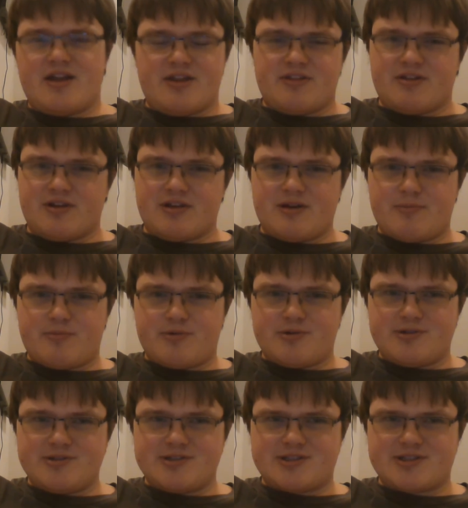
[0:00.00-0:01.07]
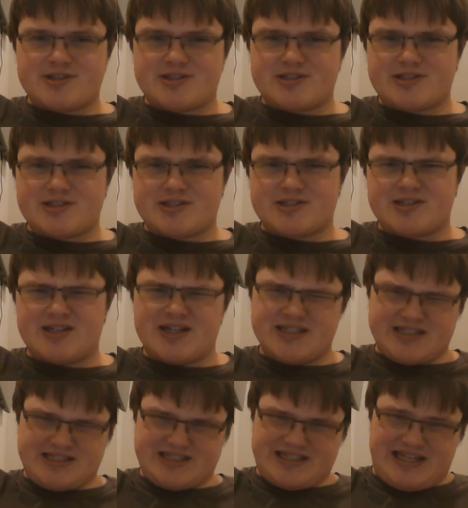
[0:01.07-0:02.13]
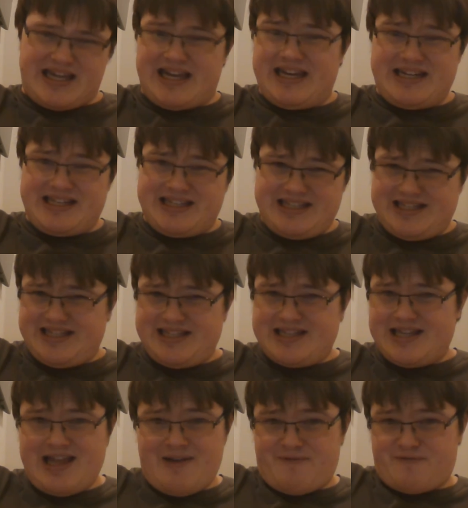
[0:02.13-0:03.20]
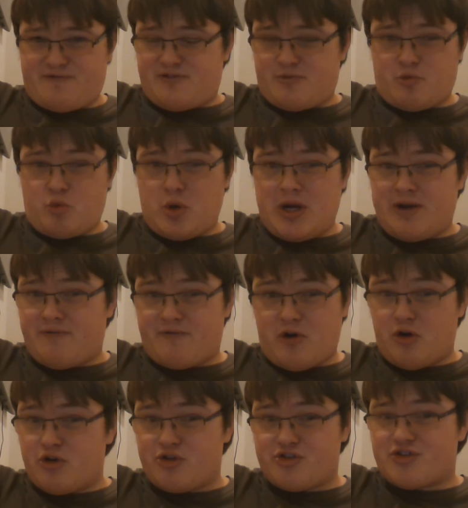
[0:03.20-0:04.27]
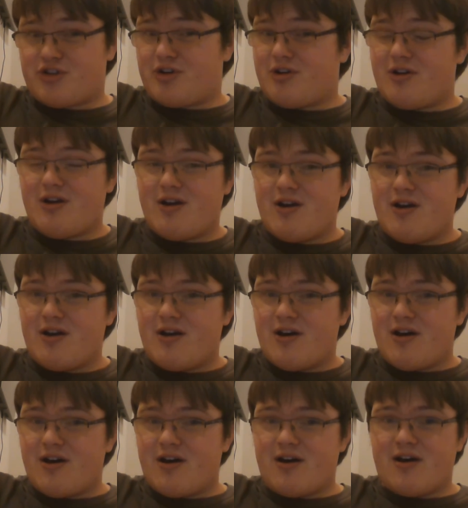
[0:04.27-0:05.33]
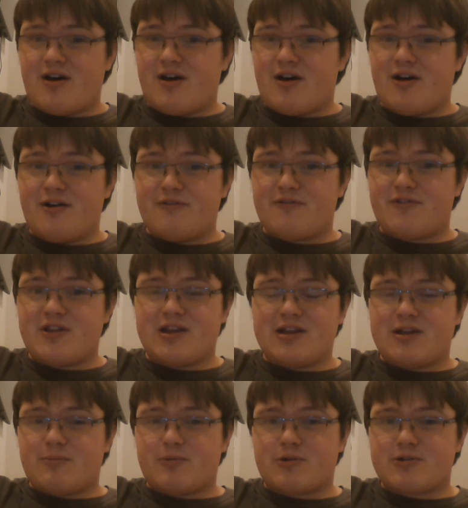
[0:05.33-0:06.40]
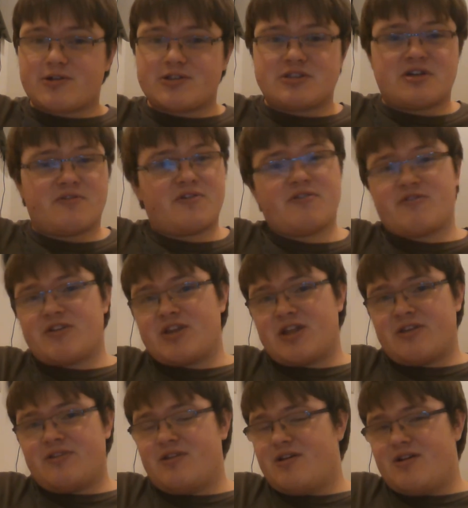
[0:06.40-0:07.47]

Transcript: The Liberals, a slightly left-wing version of the Liberal Conservative, and then